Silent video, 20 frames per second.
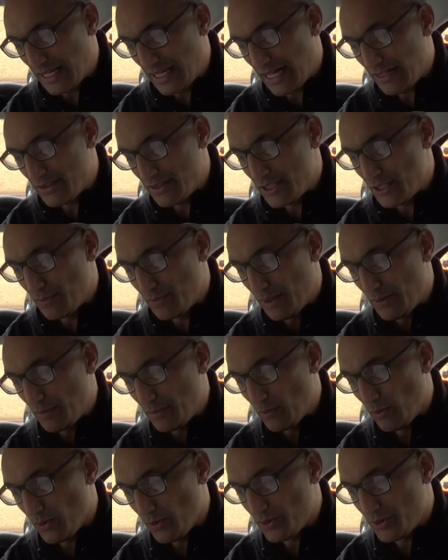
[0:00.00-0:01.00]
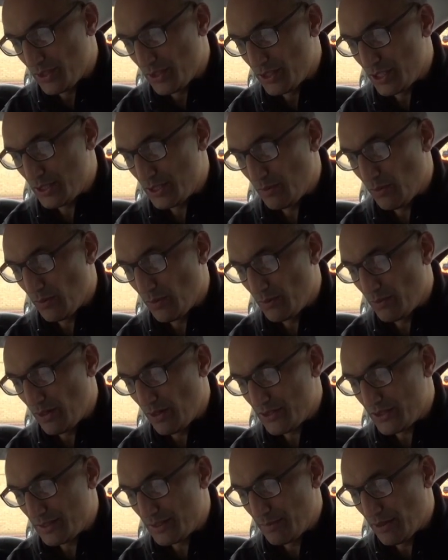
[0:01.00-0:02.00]
how does your people want you to support them
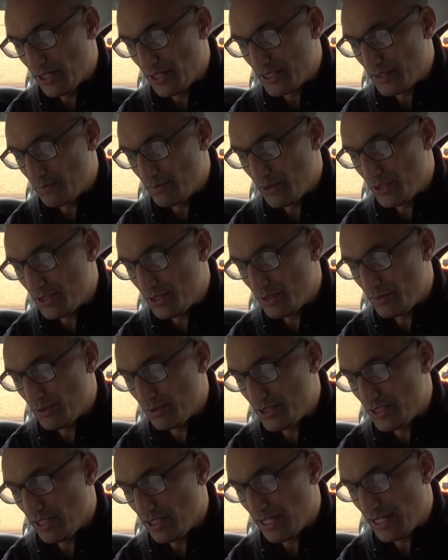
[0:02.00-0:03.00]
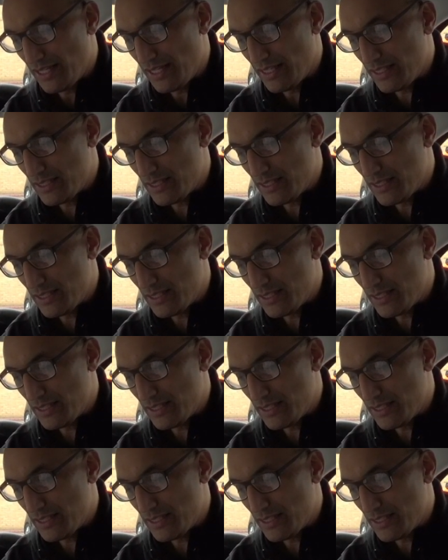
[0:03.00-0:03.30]
whilst emerging? Would you like